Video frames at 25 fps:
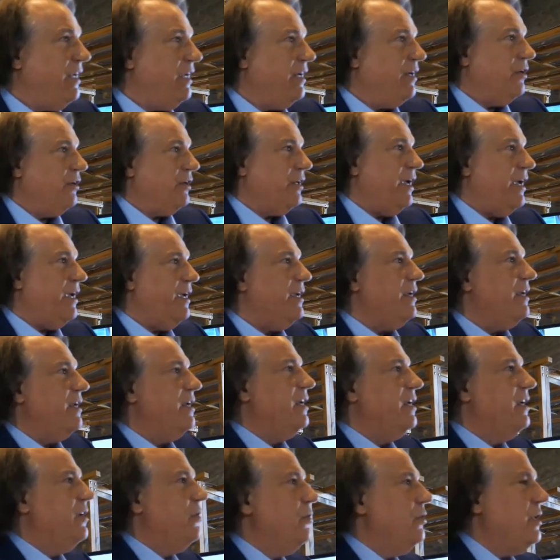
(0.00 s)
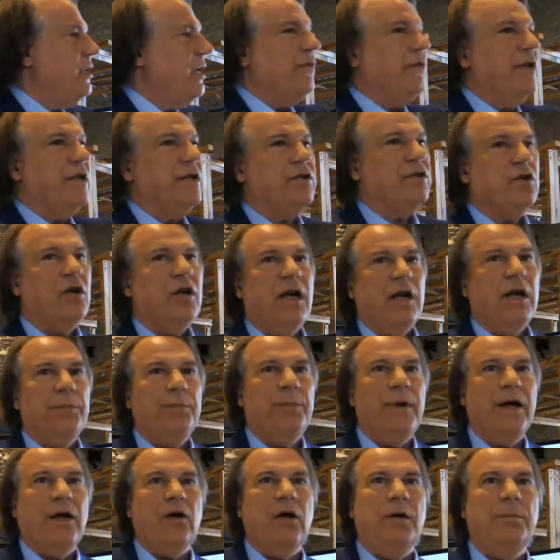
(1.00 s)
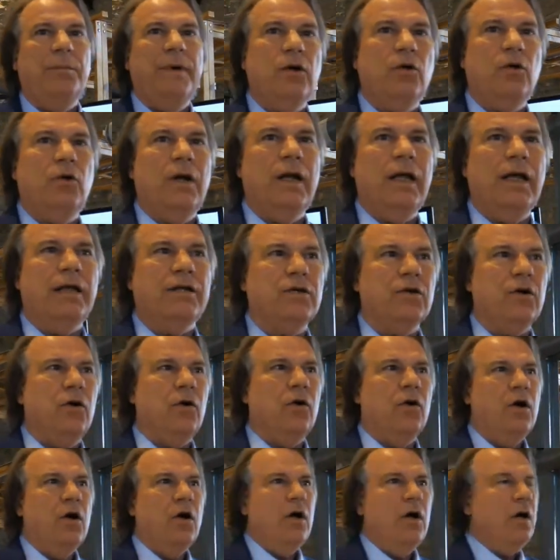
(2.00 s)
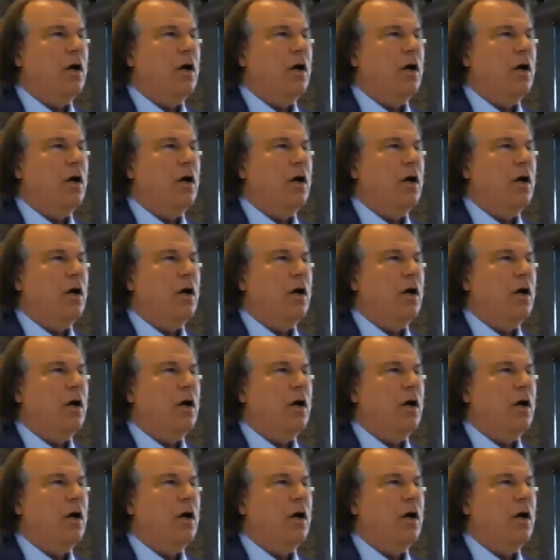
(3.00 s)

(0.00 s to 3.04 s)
here, okay? We have this solar pergola, so